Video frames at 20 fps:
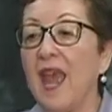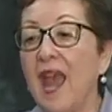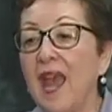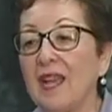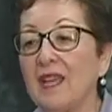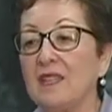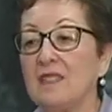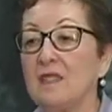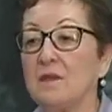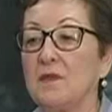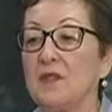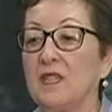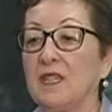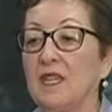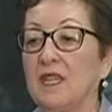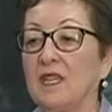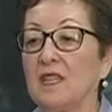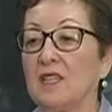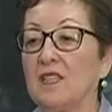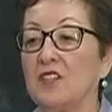academic
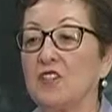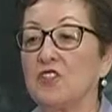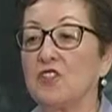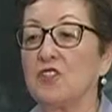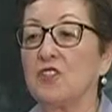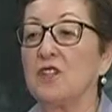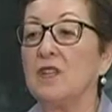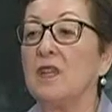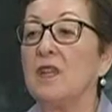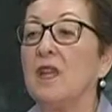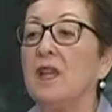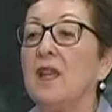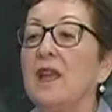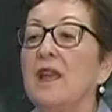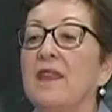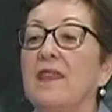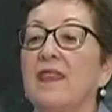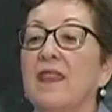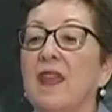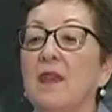English.
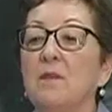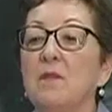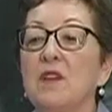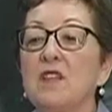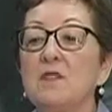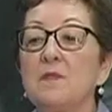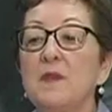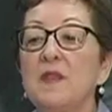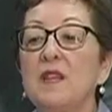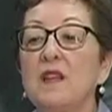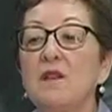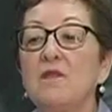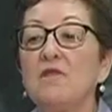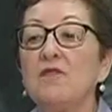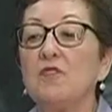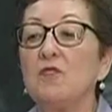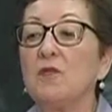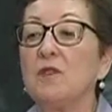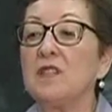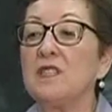They must become
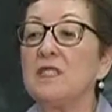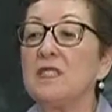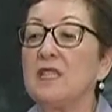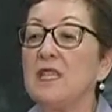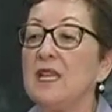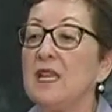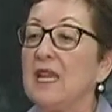fluent